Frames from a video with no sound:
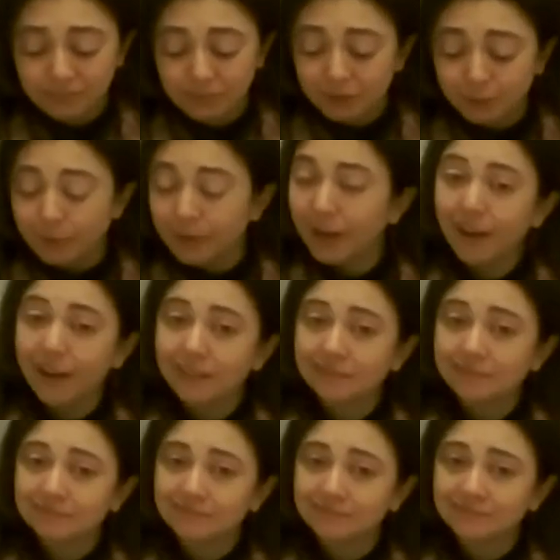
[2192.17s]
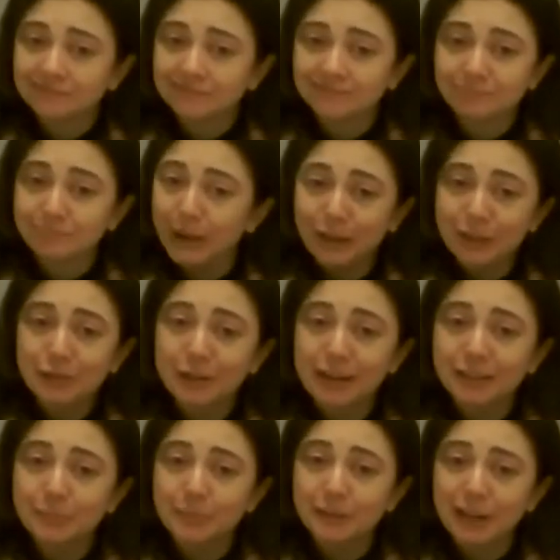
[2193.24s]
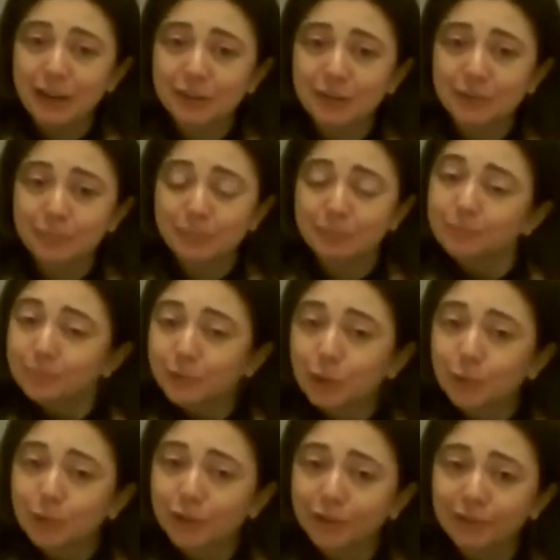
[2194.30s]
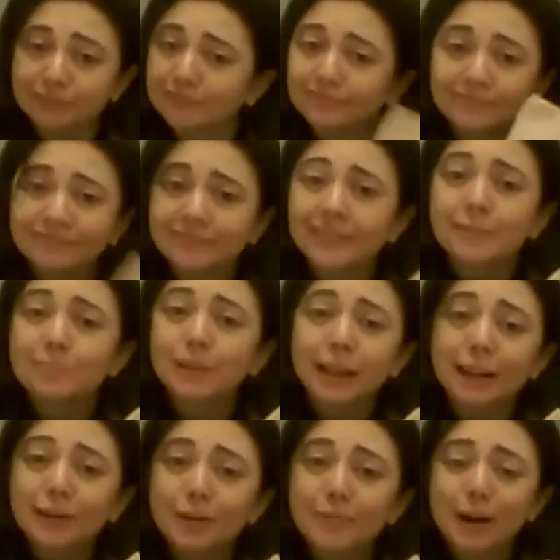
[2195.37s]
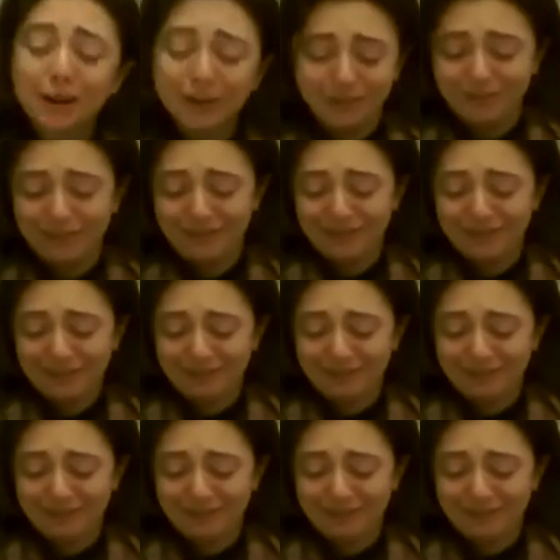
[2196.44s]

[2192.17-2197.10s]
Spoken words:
So again, best transportation tool, plain old moccasins.